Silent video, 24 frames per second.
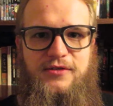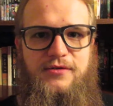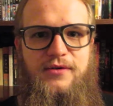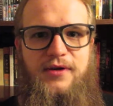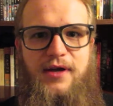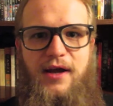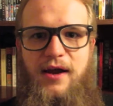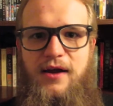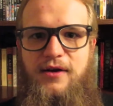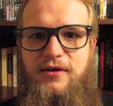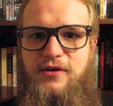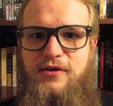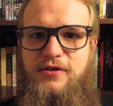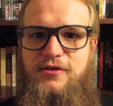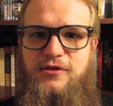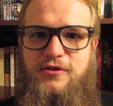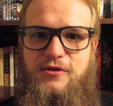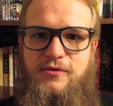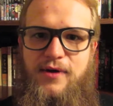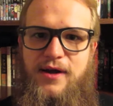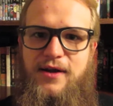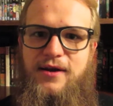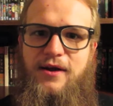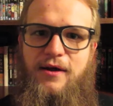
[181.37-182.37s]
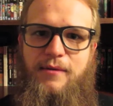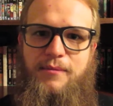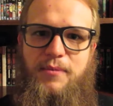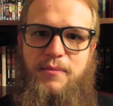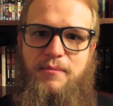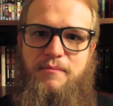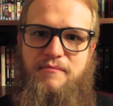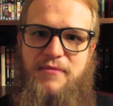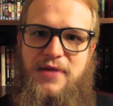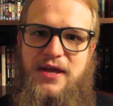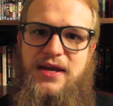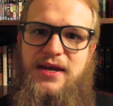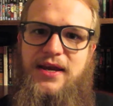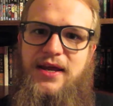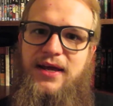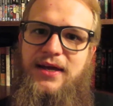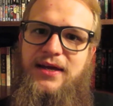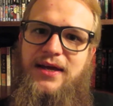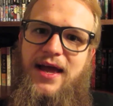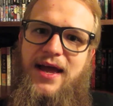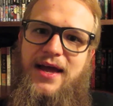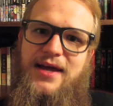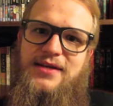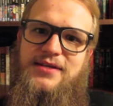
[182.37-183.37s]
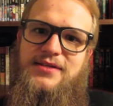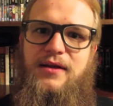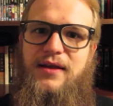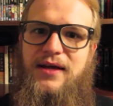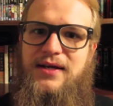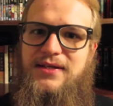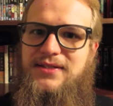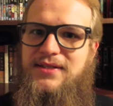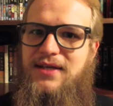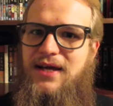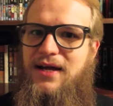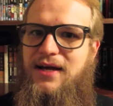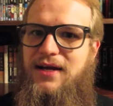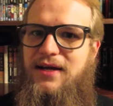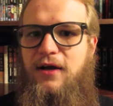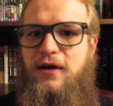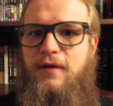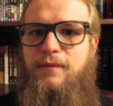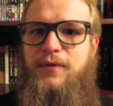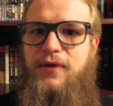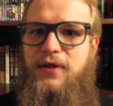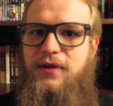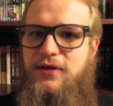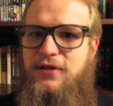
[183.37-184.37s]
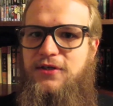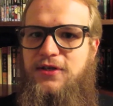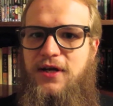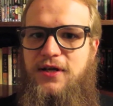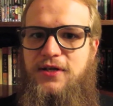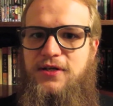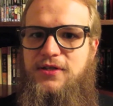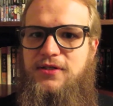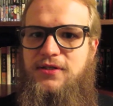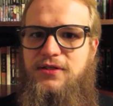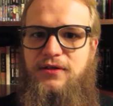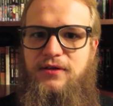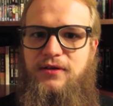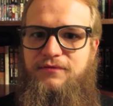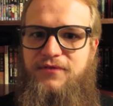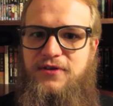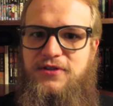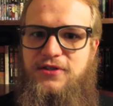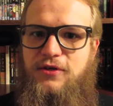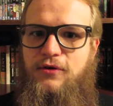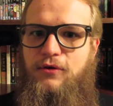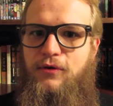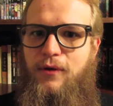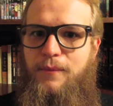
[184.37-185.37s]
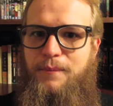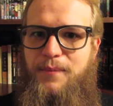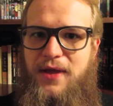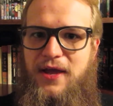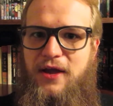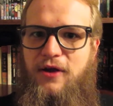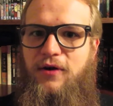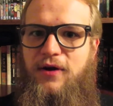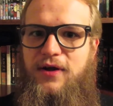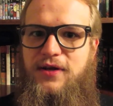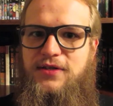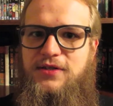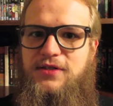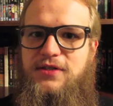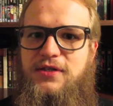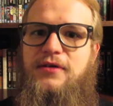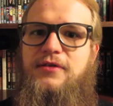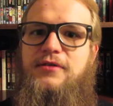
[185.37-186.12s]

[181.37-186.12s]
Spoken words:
two characters do end up meeting as Alexei completely changes their physical appearance,